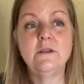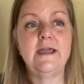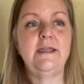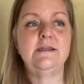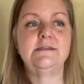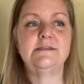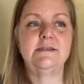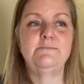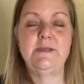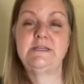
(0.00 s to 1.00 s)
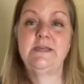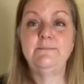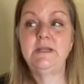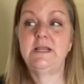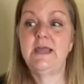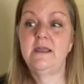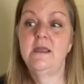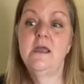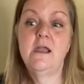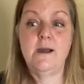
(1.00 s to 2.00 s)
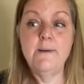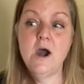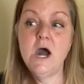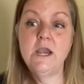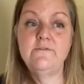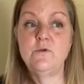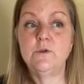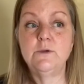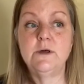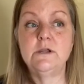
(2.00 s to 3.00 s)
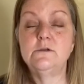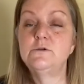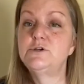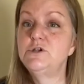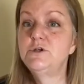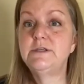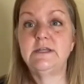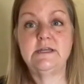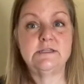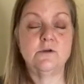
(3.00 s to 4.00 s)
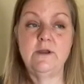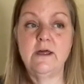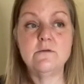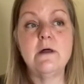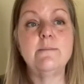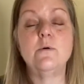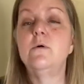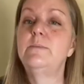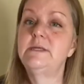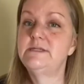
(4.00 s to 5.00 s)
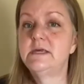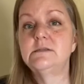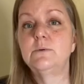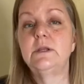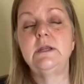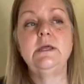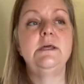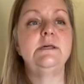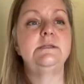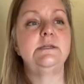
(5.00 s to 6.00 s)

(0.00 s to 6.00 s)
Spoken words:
Like it's a big tempting, like, come on, if you really want to know the truth, then let's go down the rabbit hole because that's what it is.